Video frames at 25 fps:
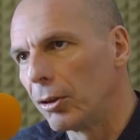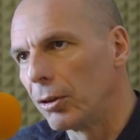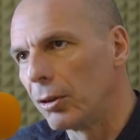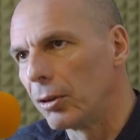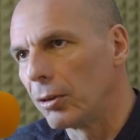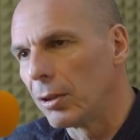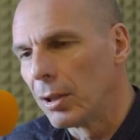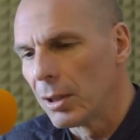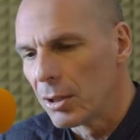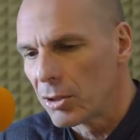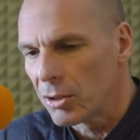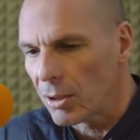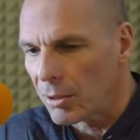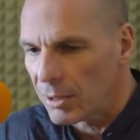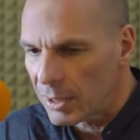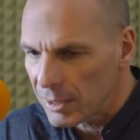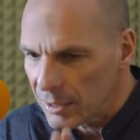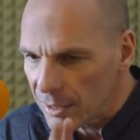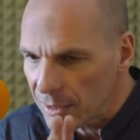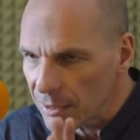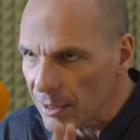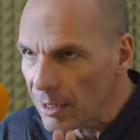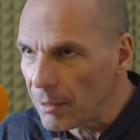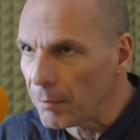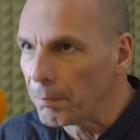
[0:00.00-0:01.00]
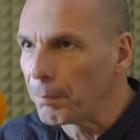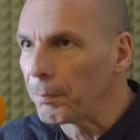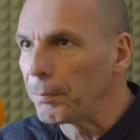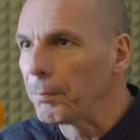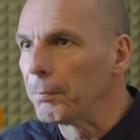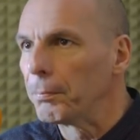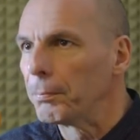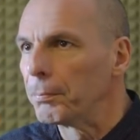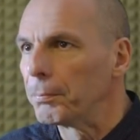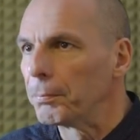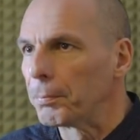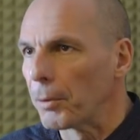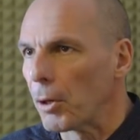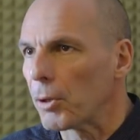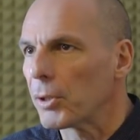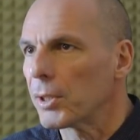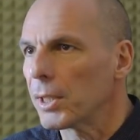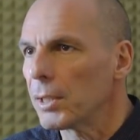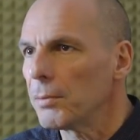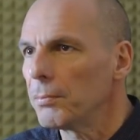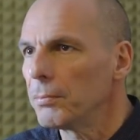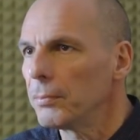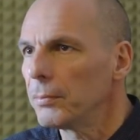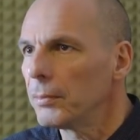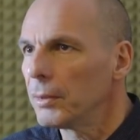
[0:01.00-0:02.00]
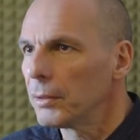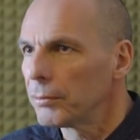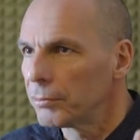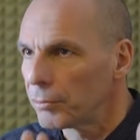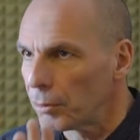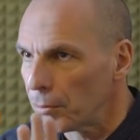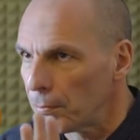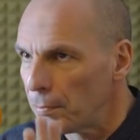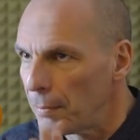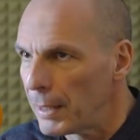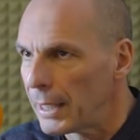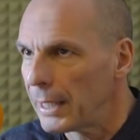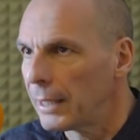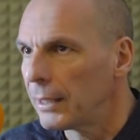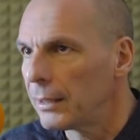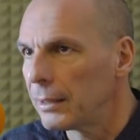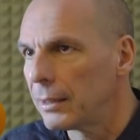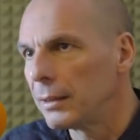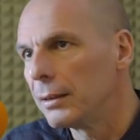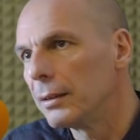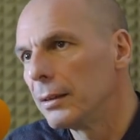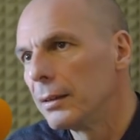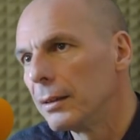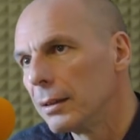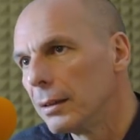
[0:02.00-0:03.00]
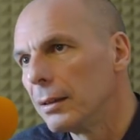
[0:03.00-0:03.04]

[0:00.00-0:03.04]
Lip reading: Union. So this is our program for May